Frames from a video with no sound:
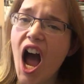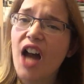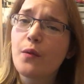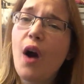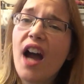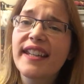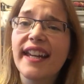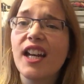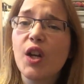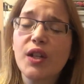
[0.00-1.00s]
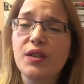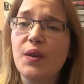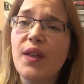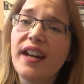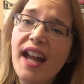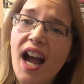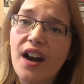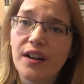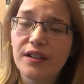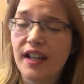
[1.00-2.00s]
And why can't Luke do that
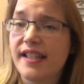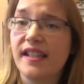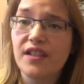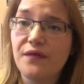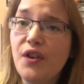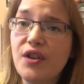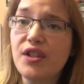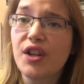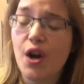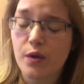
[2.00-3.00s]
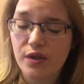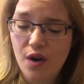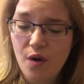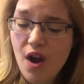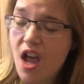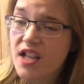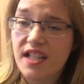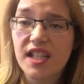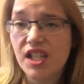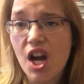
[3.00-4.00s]
now? He's the Force ghost, so
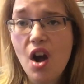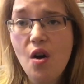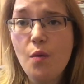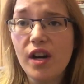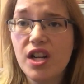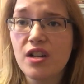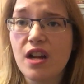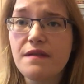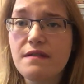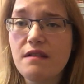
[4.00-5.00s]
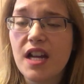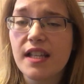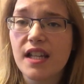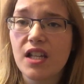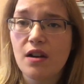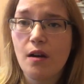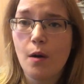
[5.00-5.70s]
just go where your nephew is and,